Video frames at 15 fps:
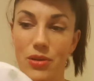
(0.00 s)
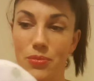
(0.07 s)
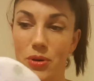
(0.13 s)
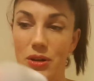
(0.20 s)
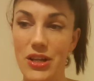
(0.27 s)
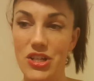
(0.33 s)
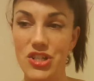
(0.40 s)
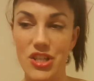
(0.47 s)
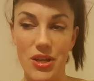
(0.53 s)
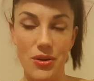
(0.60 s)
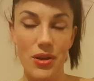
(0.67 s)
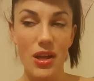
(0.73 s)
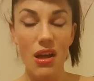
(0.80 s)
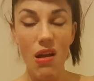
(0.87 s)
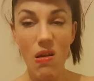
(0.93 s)
polish, so
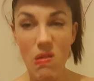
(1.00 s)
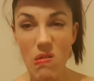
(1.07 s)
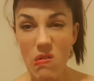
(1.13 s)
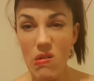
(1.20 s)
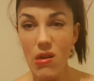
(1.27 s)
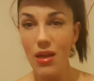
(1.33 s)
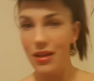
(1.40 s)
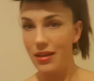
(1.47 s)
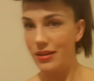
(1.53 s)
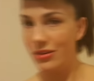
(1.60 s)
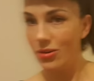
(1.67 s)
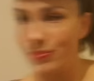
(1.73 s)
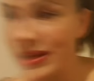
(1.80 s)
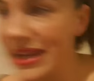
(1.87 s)
not